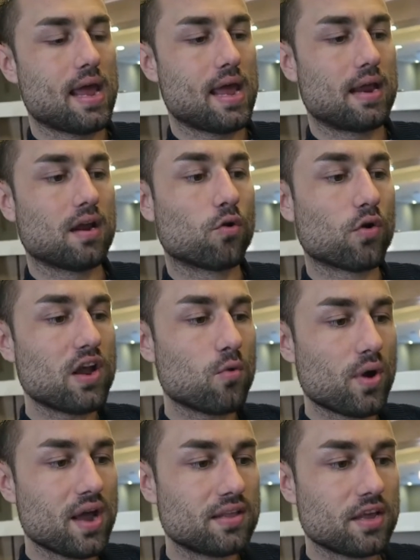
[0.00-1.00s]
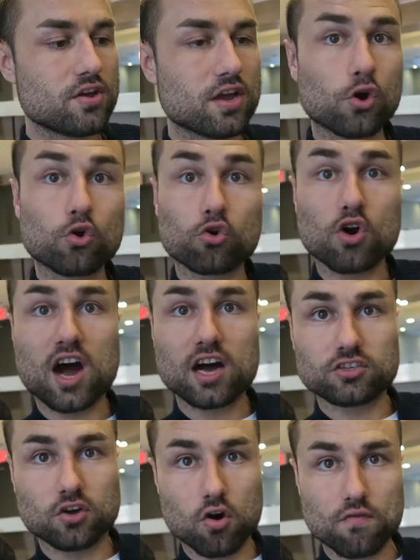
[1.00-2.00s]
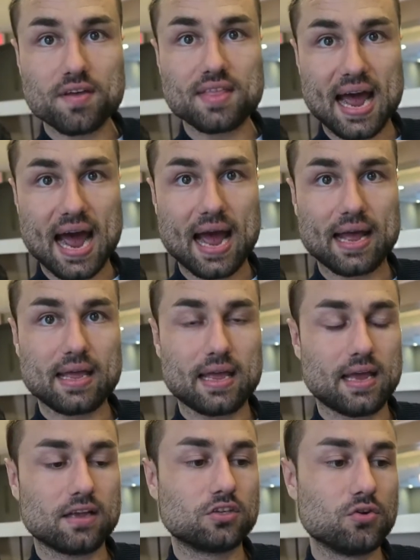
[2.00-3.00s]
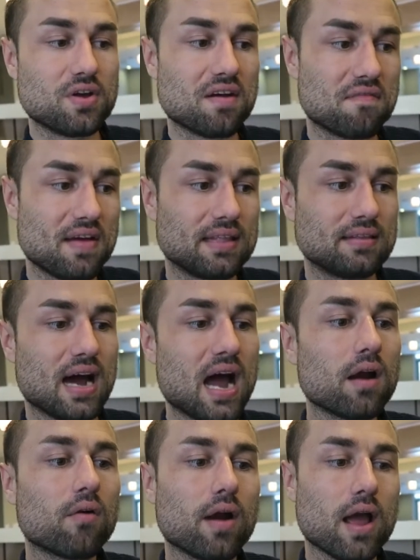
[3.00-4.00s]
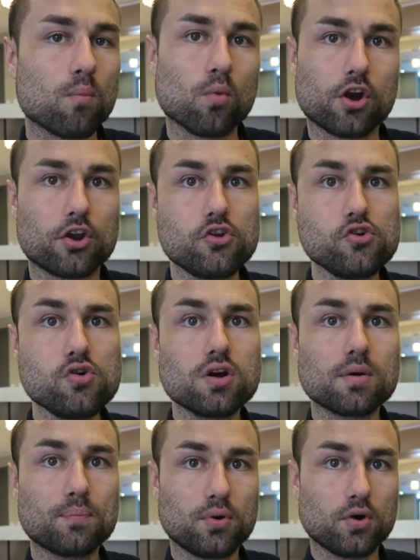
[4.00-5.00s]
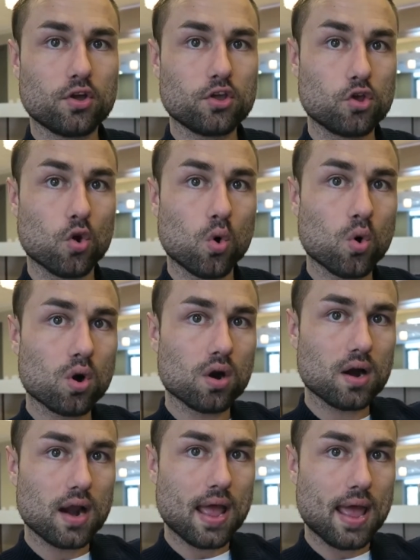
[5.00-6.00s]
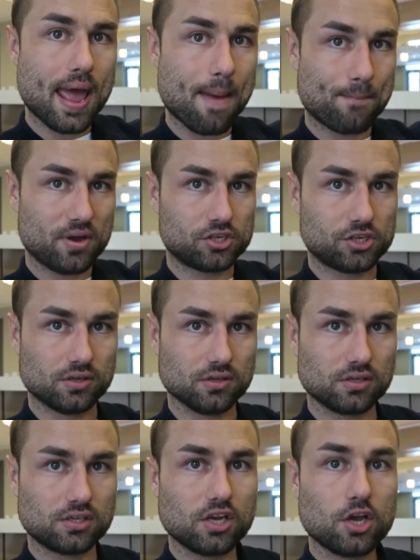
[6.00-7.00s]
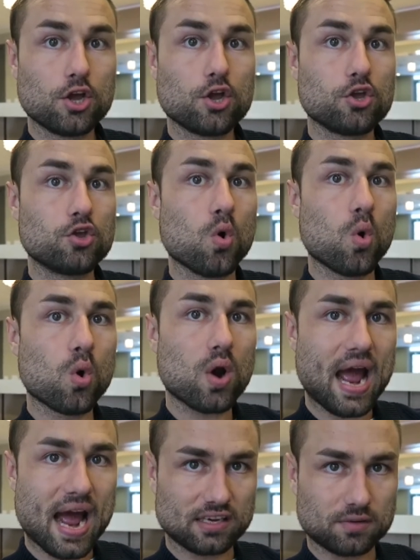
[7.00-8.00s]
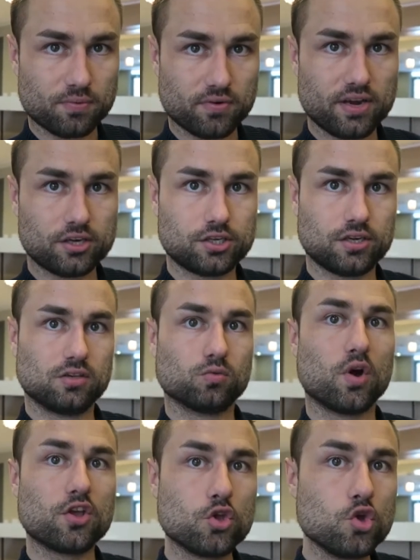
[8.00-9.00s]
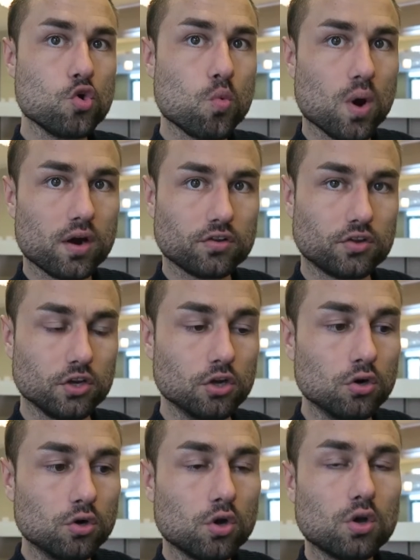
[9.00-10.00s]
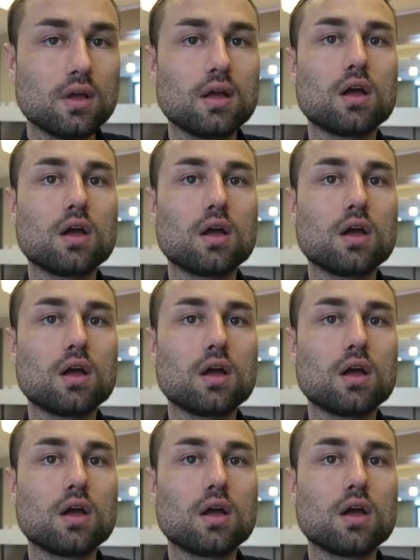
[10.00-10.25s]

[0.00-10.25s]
And a great way that you can cross over that is doing a Venn diagram where you're gonna put your ambitions, your aspirations, what you wanna do